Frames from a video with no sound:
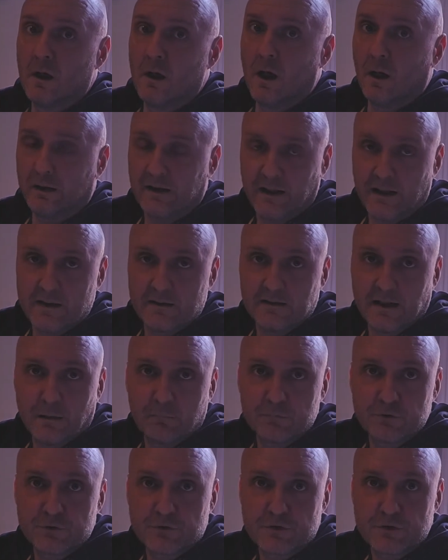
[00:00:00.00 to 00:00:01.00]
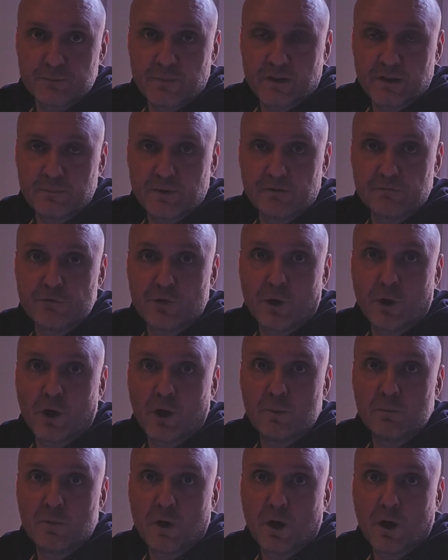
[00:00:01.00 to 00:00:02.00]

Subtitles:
Okay, now I'm just going to spend a bit of time